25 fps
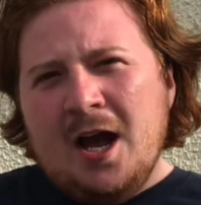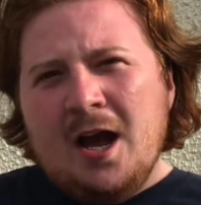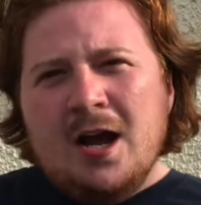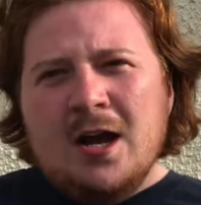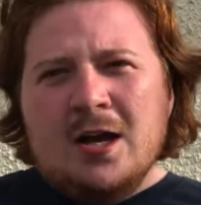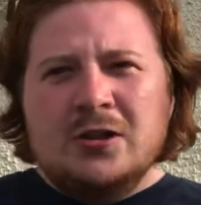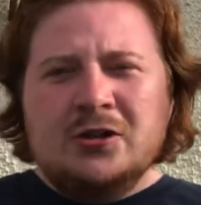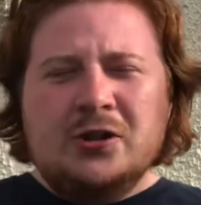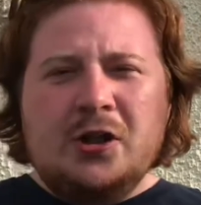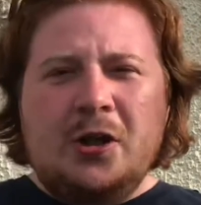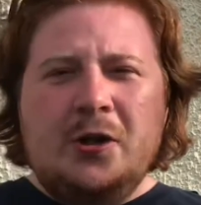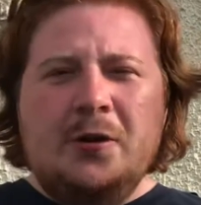
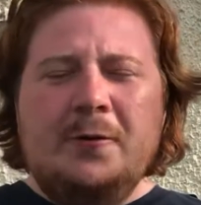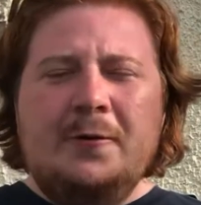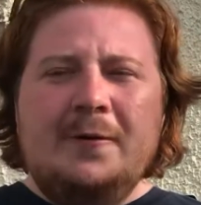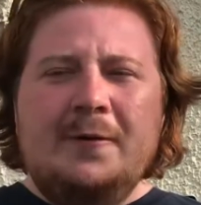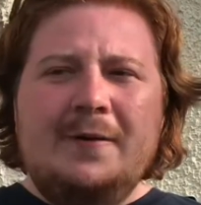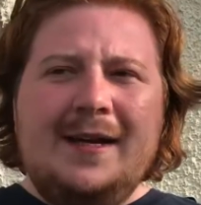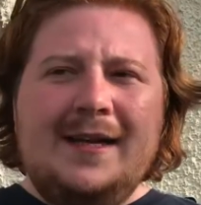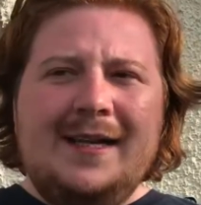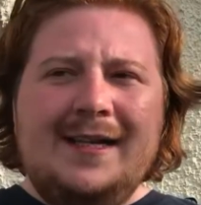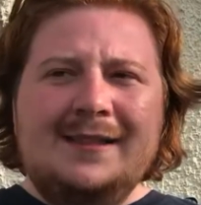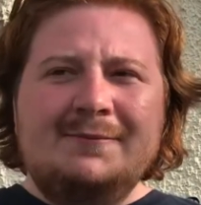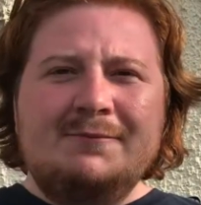So,
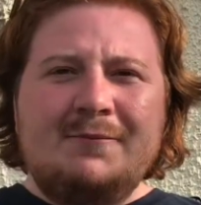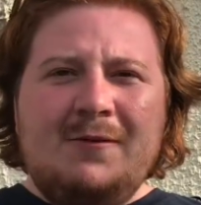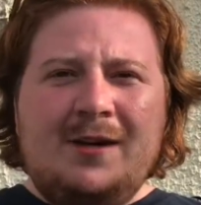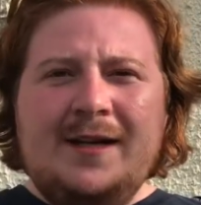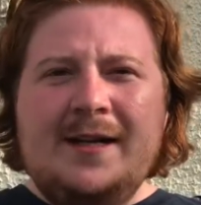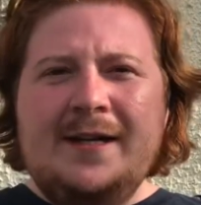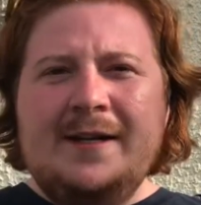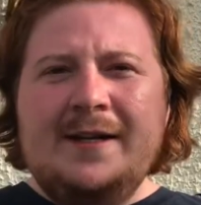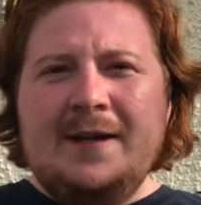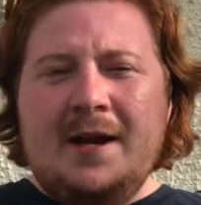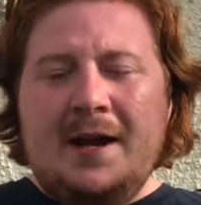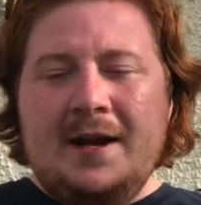in
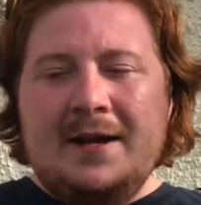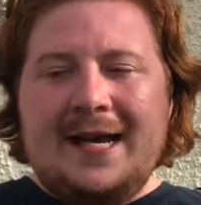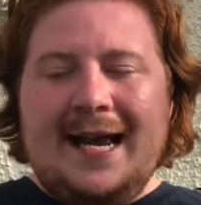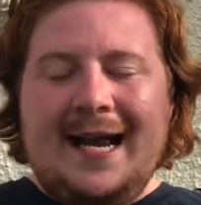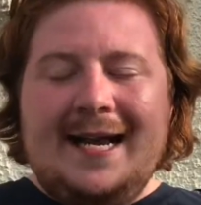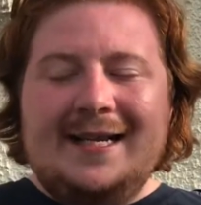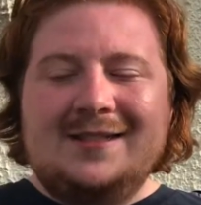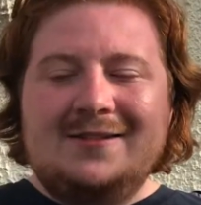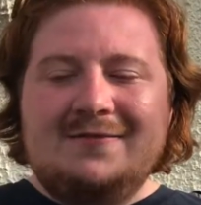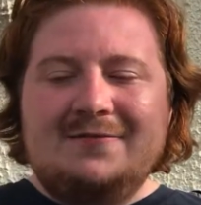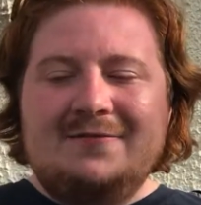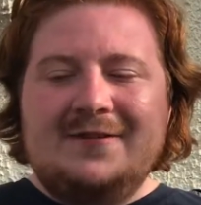my
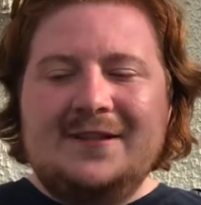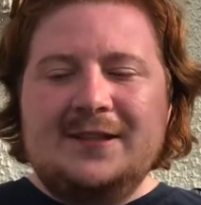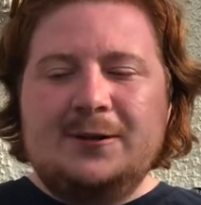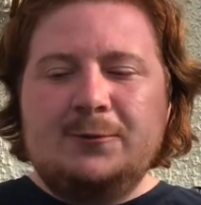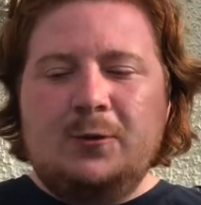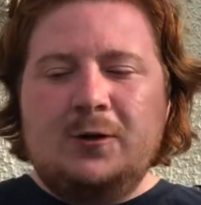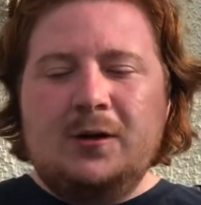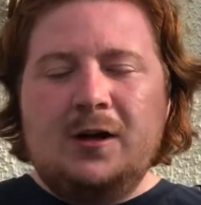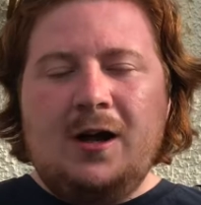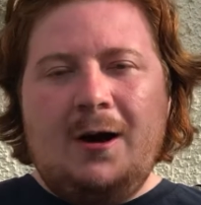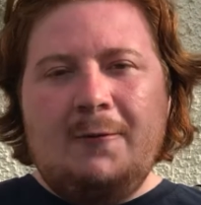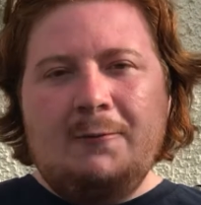case of this
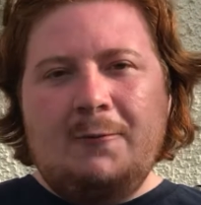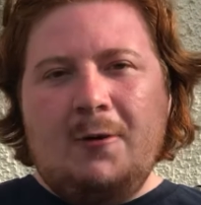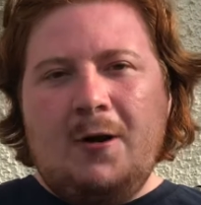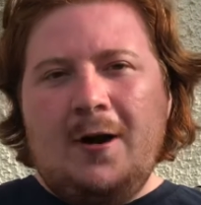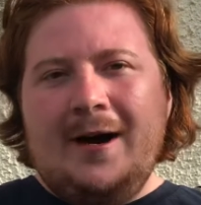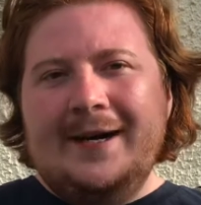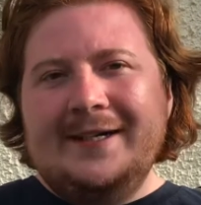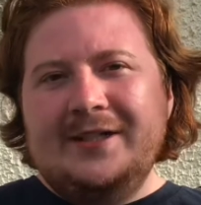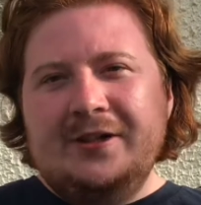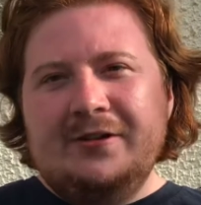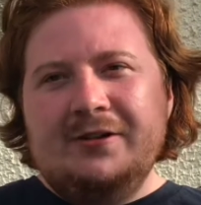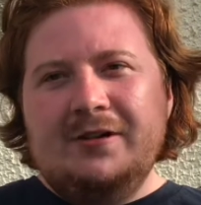one, what
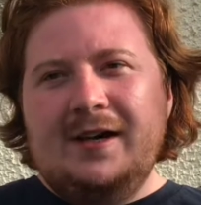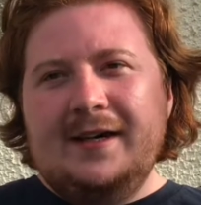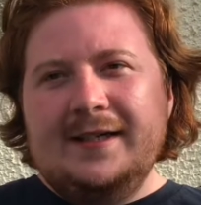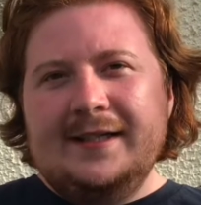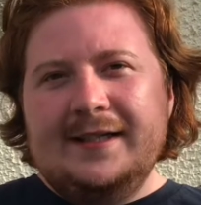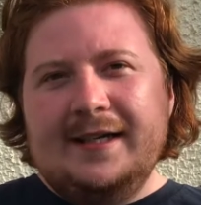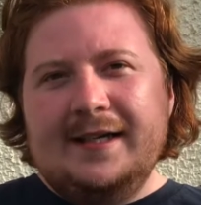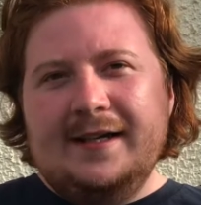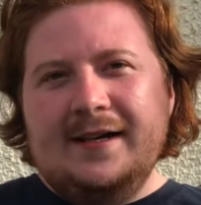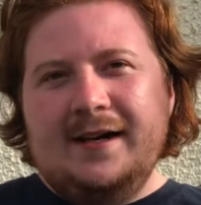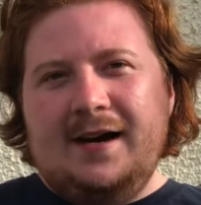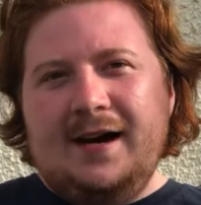I do
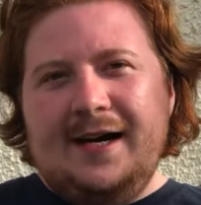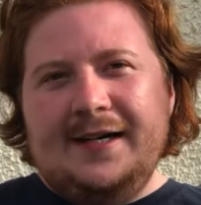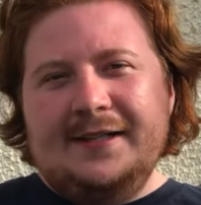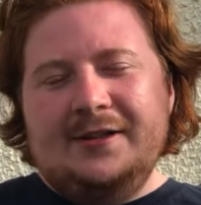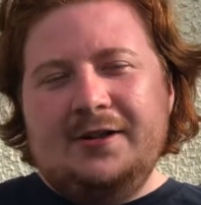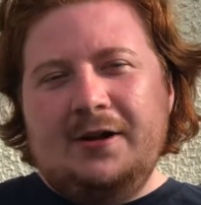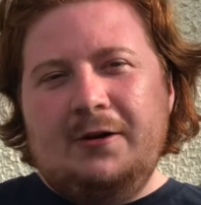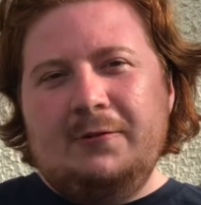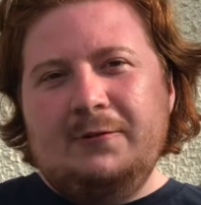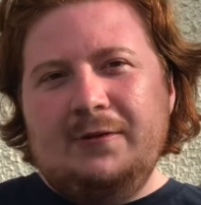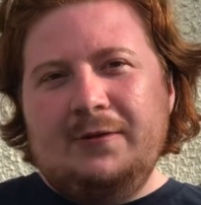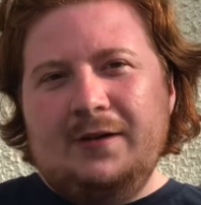like it, I
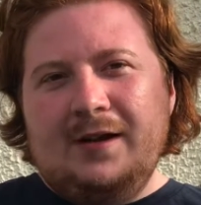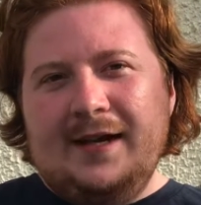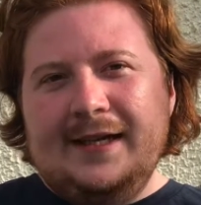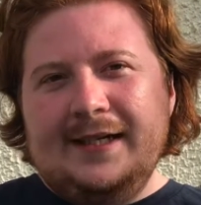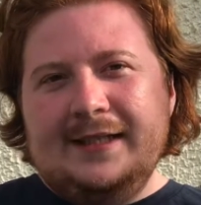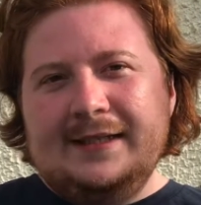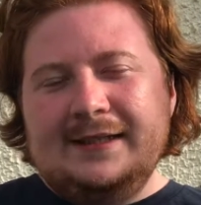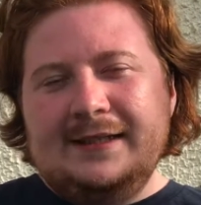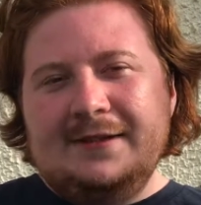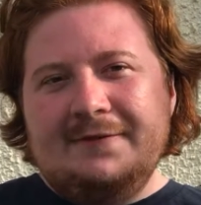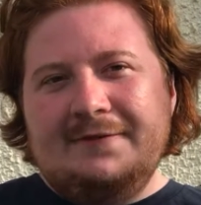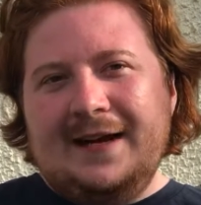don't like
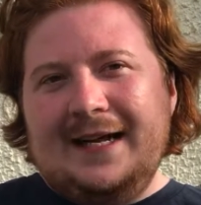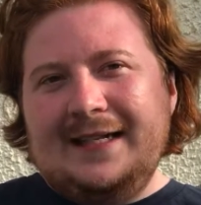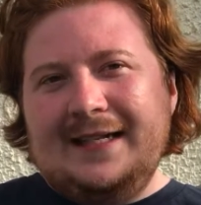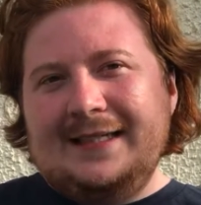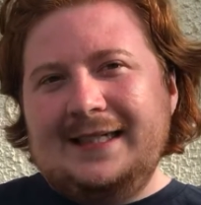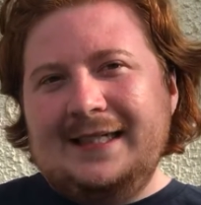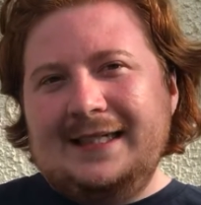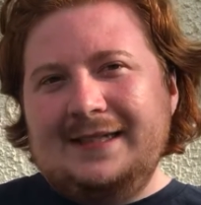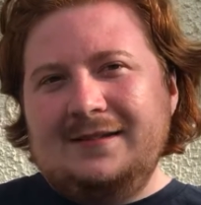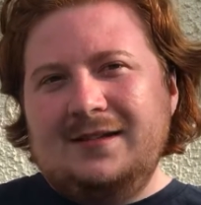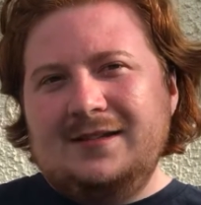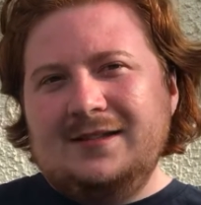the fact
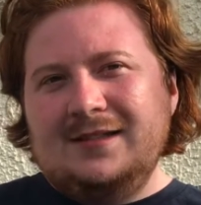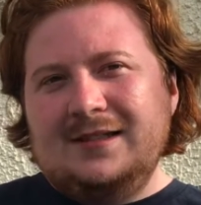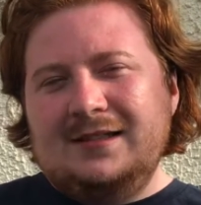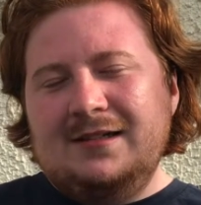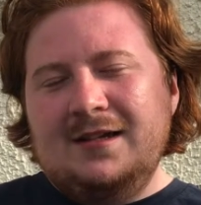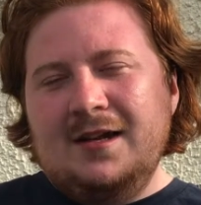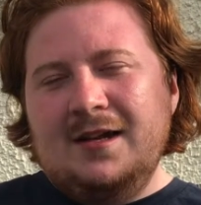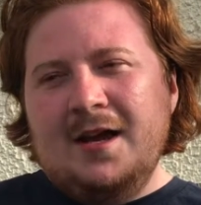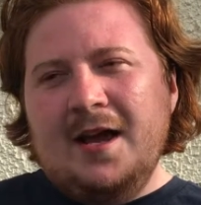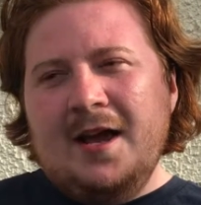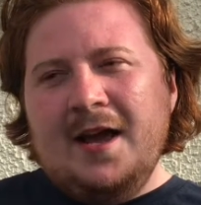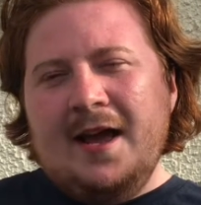that it doesn't
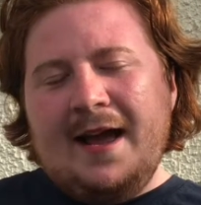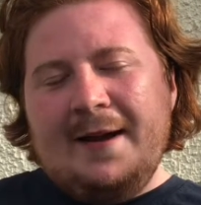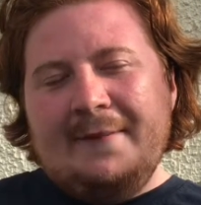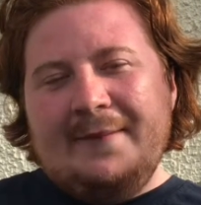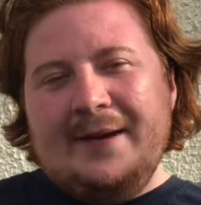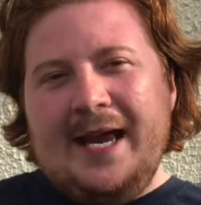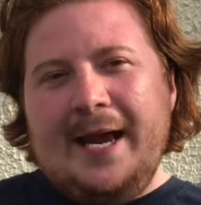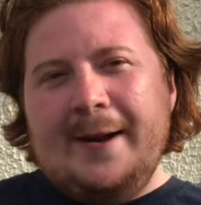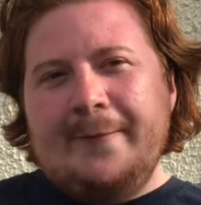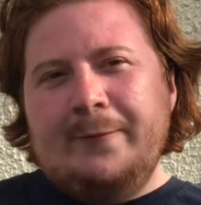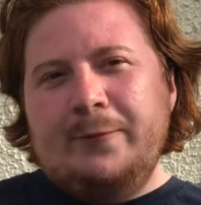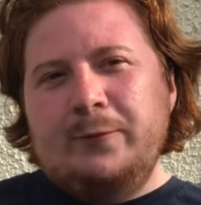
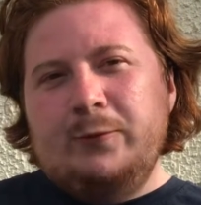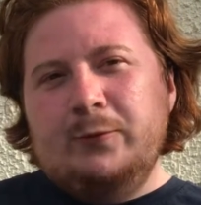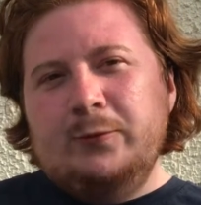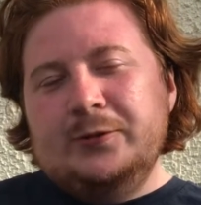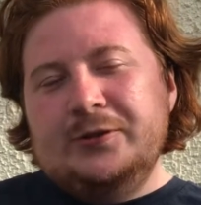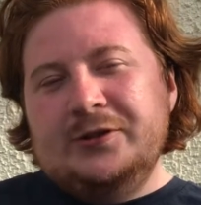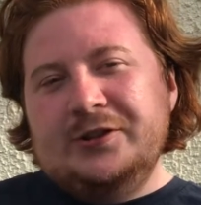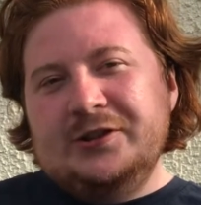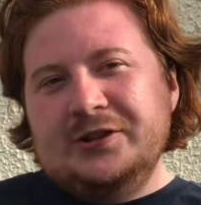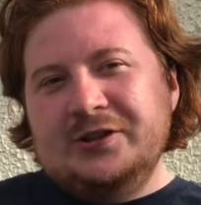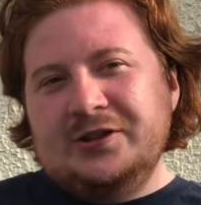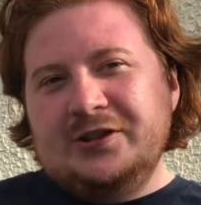be able
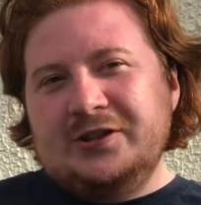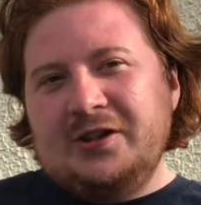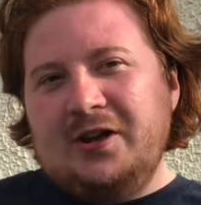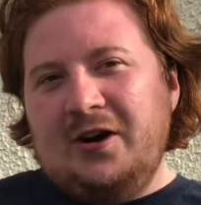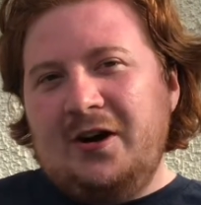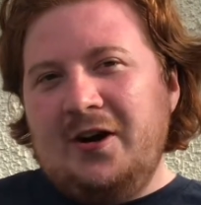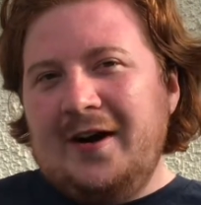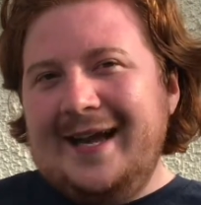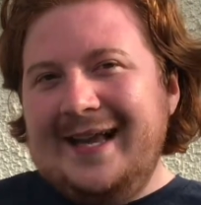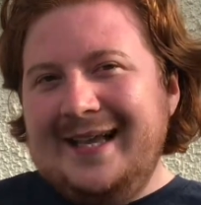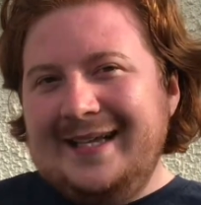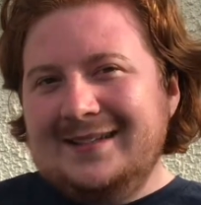to
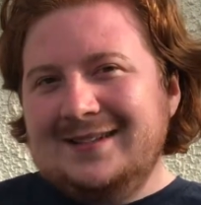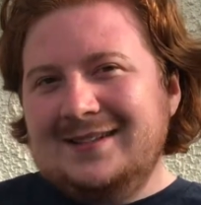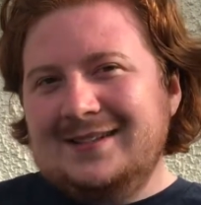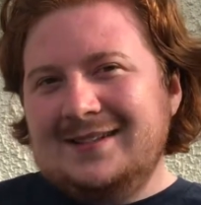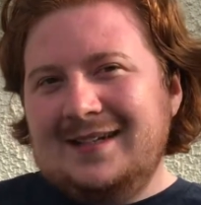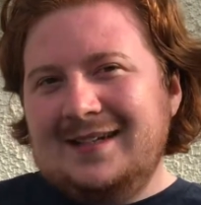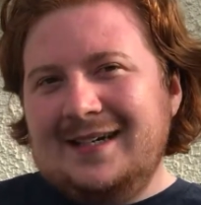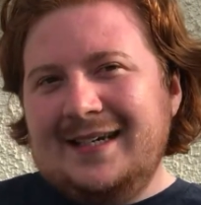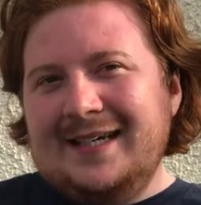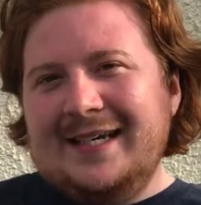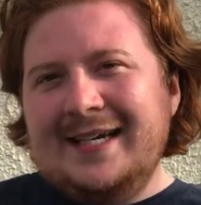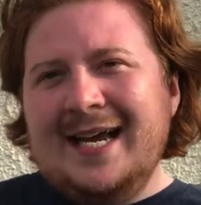start
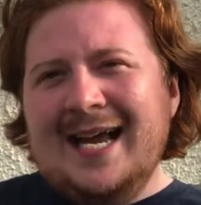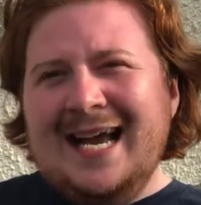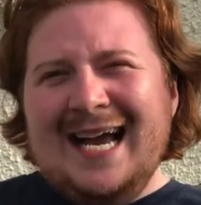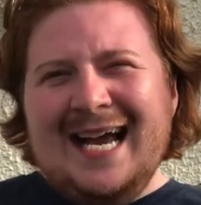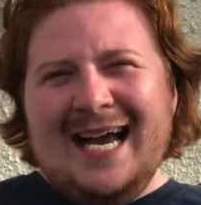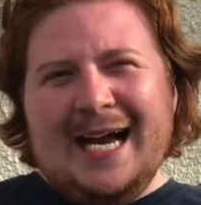instantly.